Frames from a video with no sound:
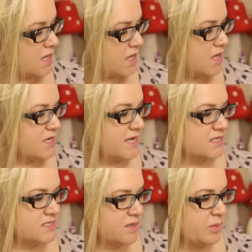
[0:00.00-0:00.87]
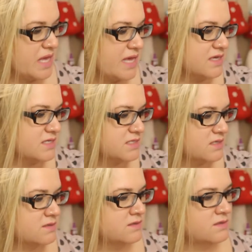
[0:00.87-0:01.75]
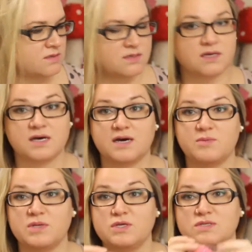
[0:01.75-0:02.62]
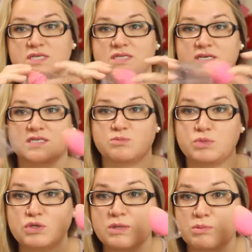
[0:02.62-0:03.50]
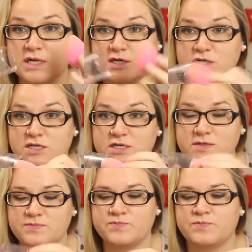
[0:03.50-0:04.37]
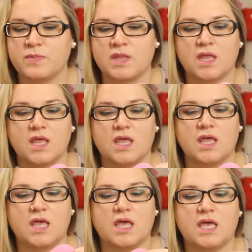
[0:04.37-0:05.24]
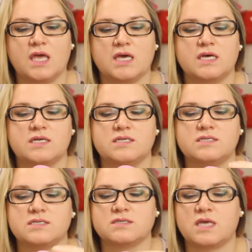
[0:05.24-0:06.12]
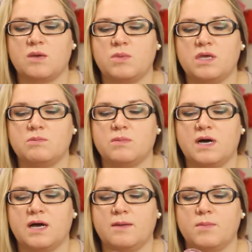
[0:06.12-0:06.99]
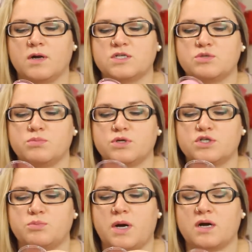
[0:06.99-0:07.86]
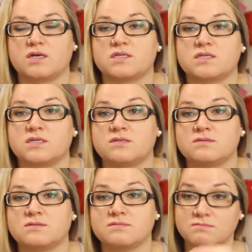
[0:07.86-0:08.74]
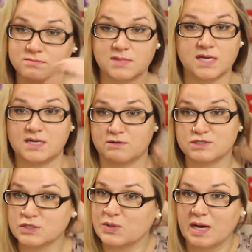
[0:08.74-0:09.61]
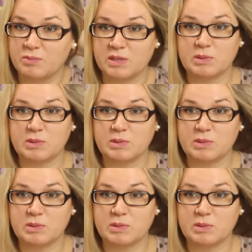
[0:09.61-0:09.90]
And next up is, I've been using this Beauty Blender. And this came in my March Birch box, and I was so happy